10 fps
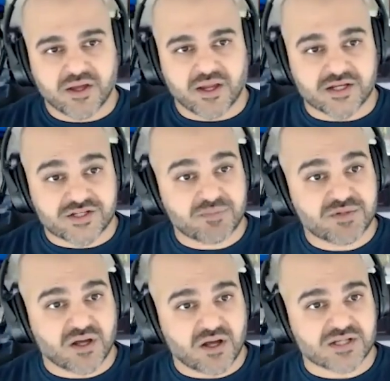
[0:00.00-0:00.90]
And it's up
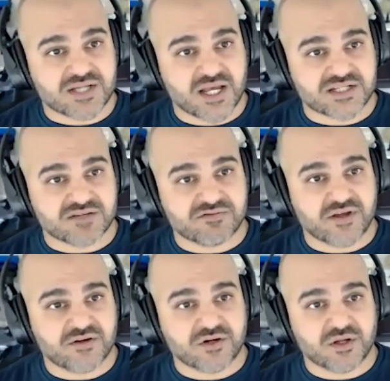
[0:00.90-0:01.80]
to us as a
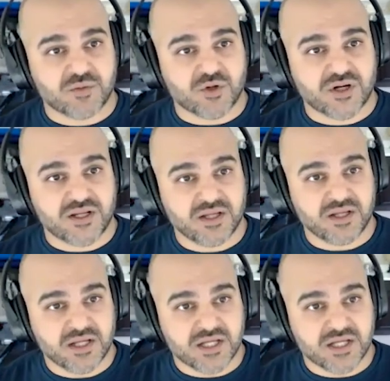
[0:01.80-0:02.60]
vendor community